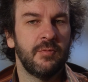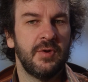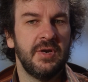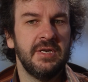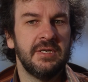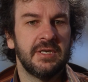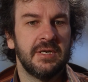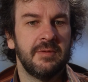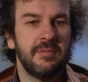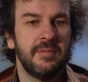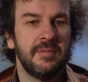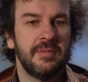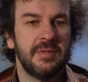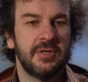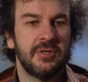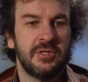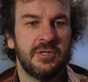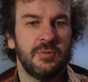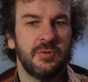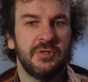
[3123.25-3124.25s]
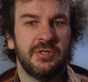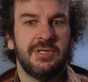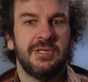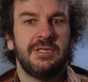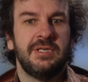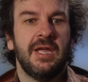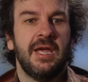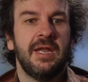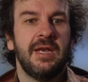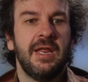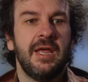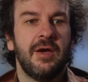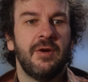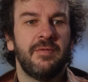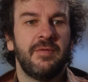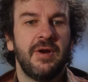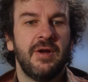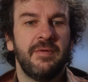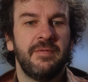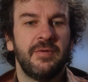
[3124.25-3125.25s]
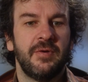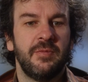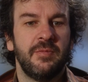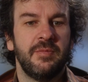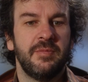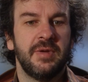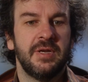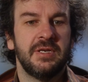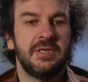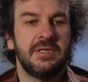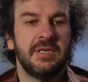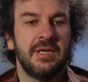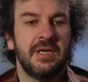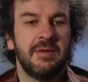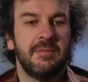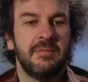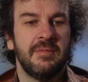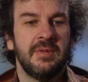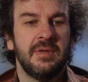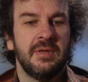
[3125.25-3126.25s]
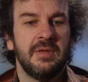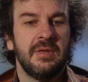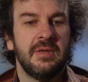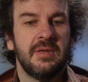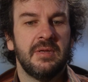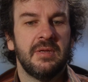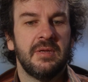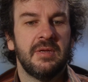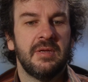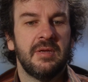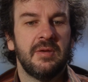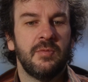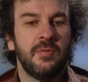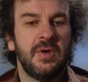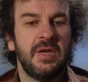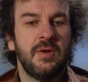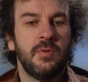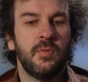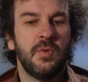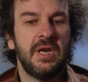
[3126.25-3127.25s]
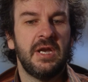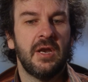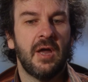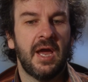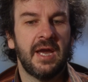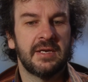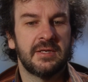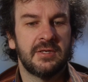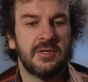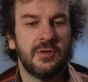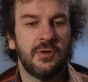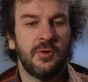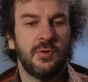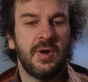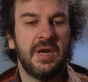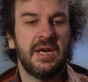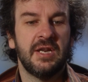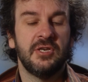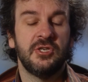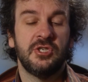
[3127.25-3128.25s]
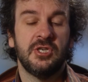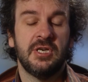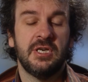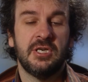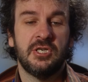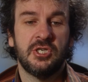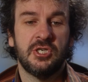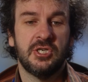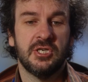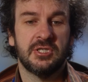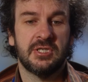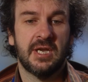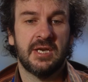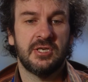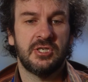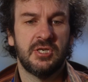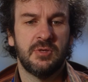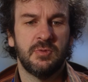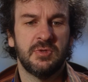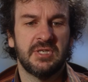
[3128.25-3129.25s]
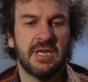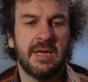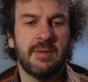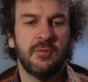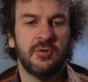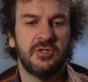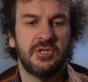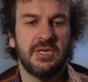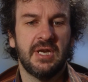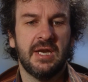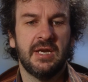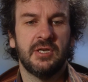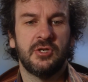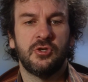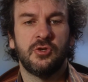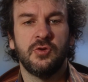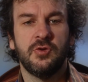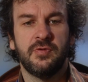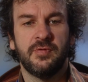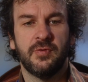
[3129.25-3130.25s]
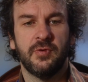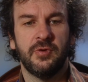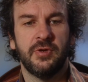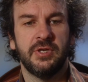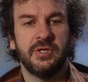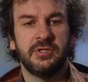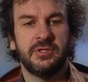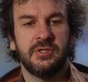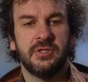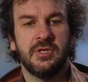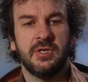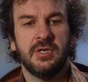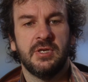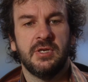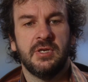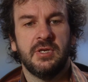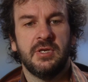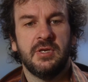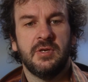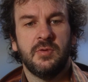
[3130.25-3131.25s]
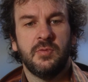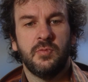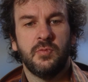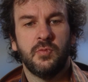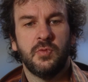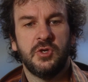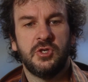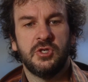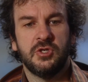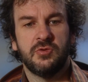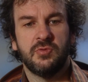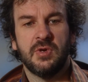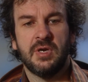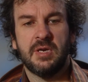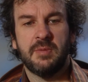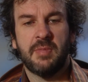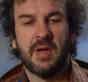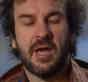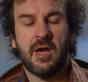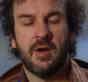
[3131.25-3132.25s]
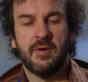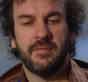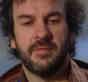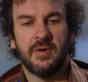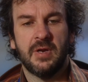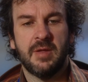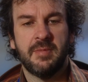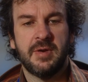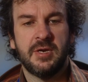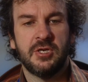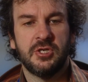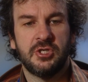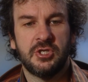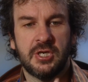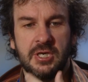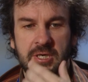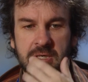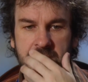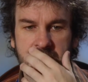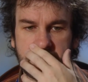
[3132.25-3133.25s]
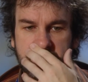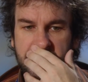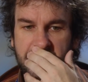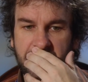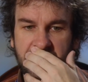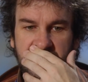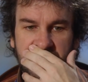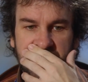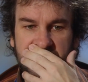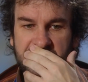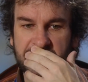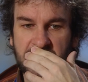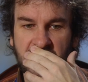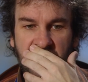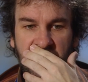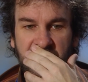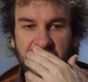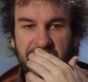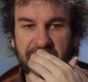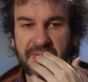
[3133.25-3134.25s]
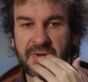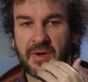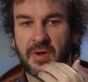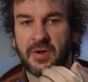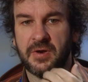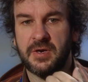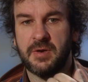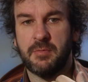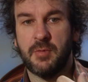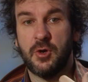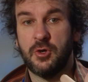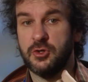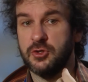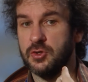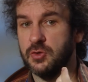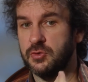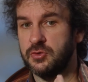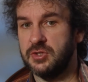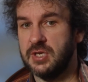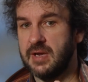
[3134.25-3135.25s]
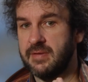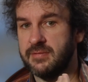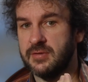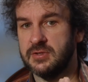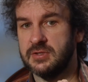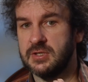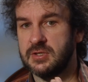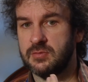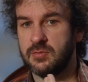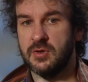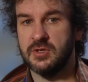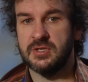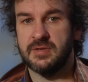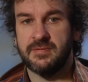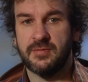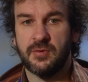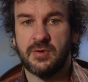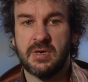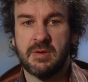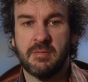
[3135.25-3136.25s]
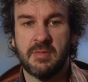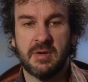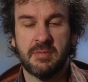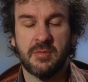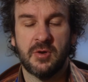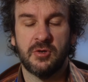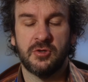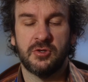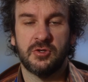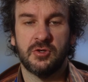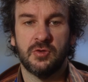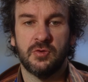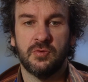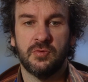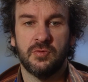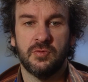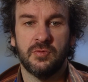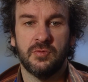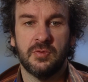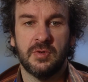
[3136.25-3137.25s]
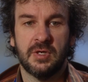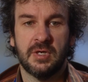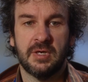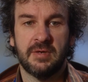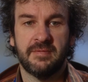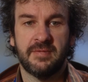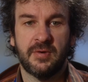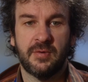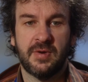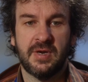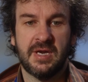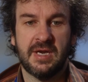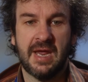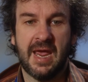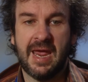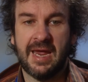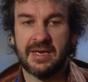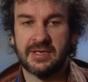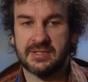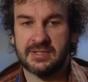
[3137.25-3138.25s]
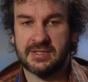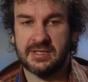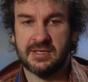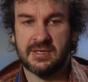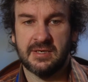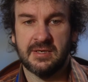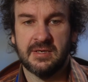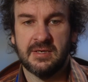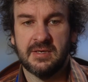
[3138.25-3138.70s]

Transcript: reason, because she wasn't a star now for our film, but we liked her energy. She had a truthfulness which is really powerful. I mean, she's very strong on emotional stuff, because this was a very emotional, very angst,